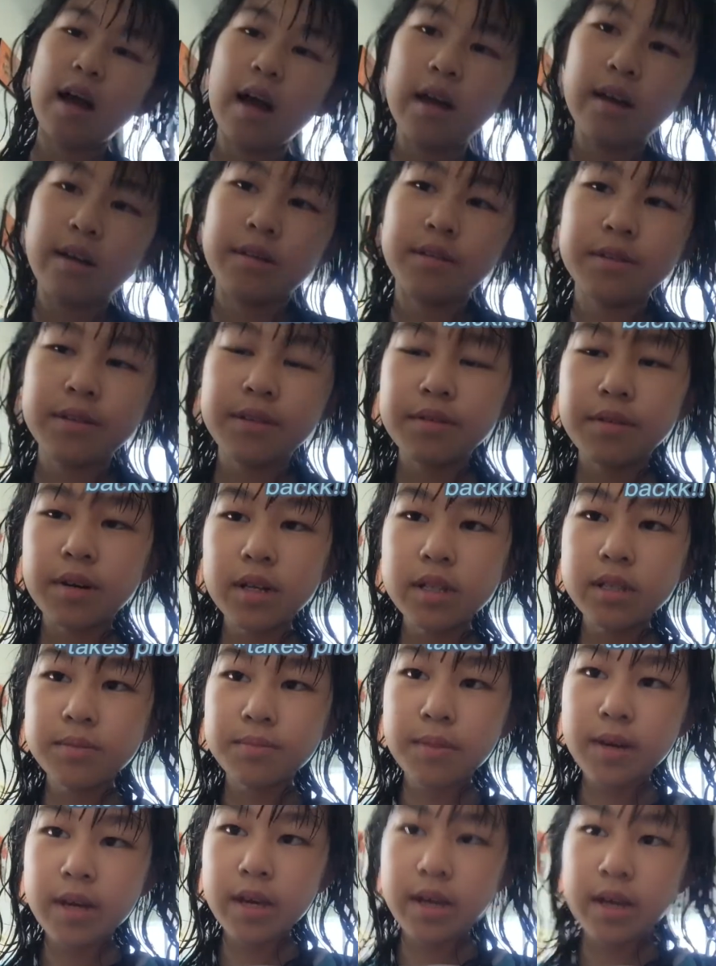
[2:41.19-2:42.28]
I already
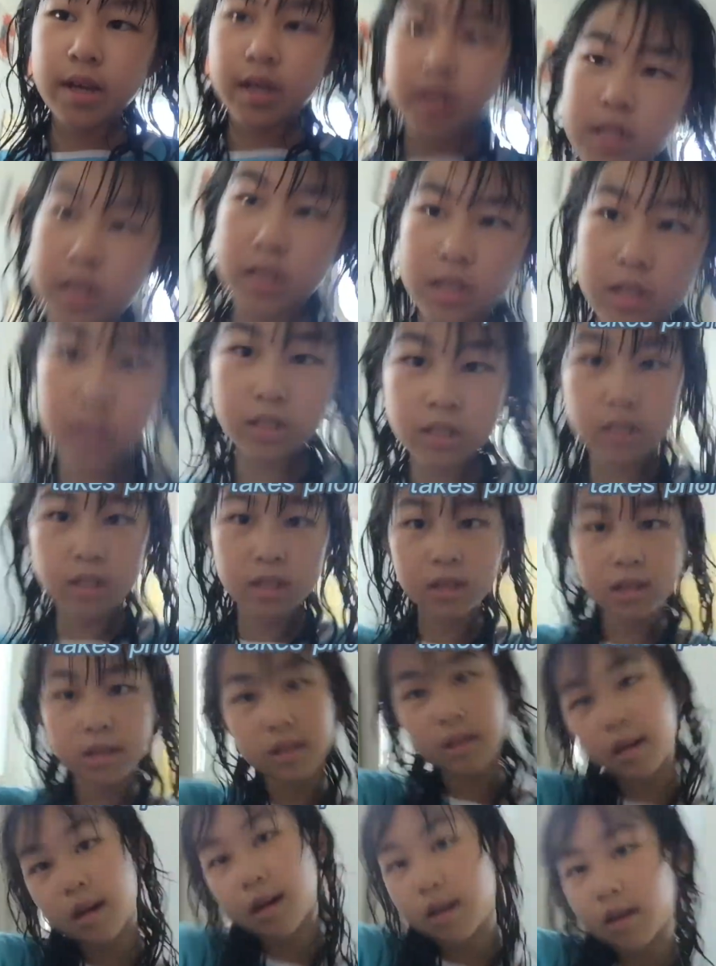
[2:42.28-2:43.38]
washed my hands.
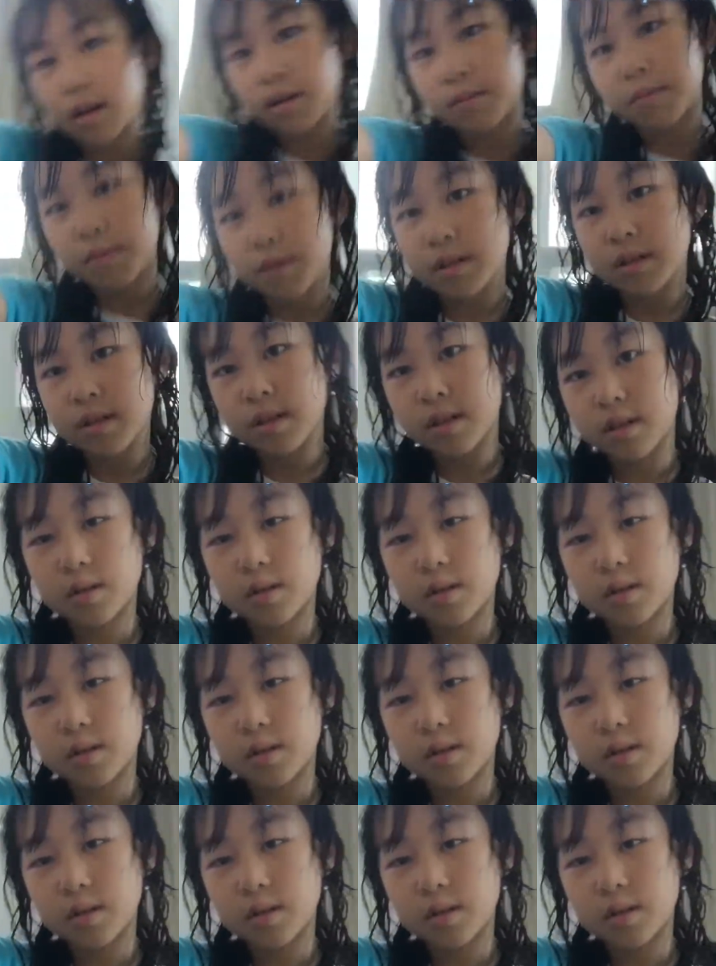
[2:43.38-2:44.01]
Now I'm gonna